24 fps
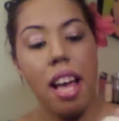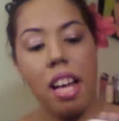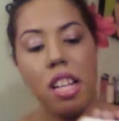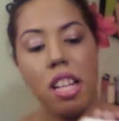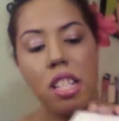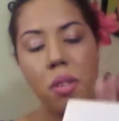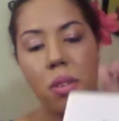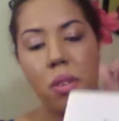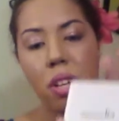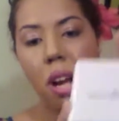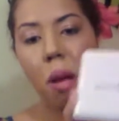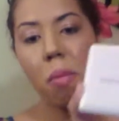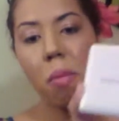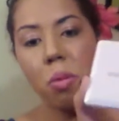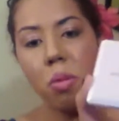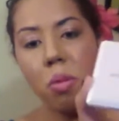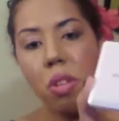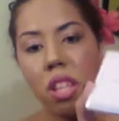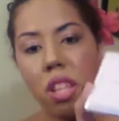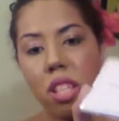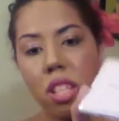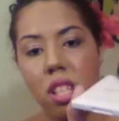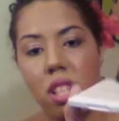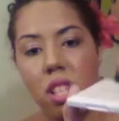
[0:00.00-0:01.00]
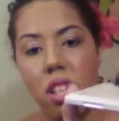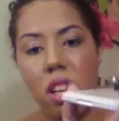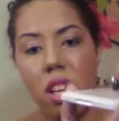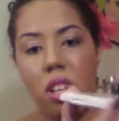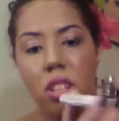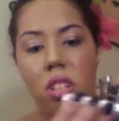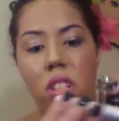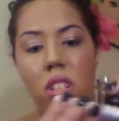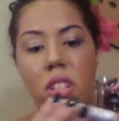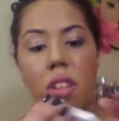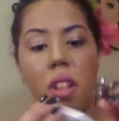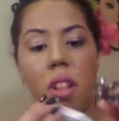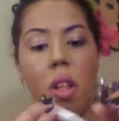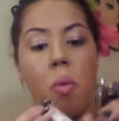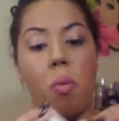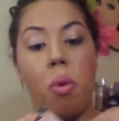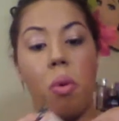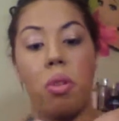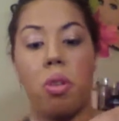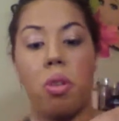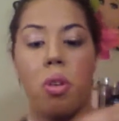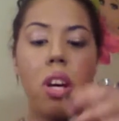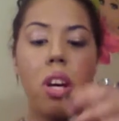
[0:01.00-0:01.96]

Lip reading: And so it comes with this little, well,